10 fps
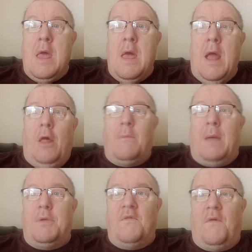Hello my
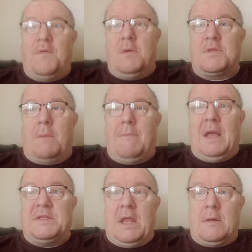beautiful viewers on my
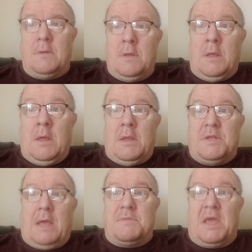channel,
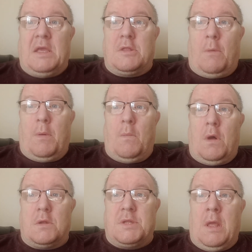James Higgins Open
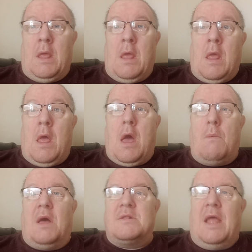World.
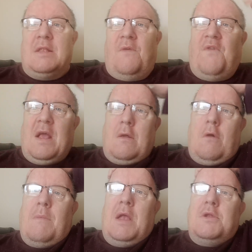Well, I'd like to thank all
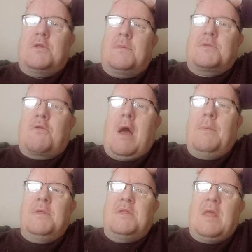my new subscribers.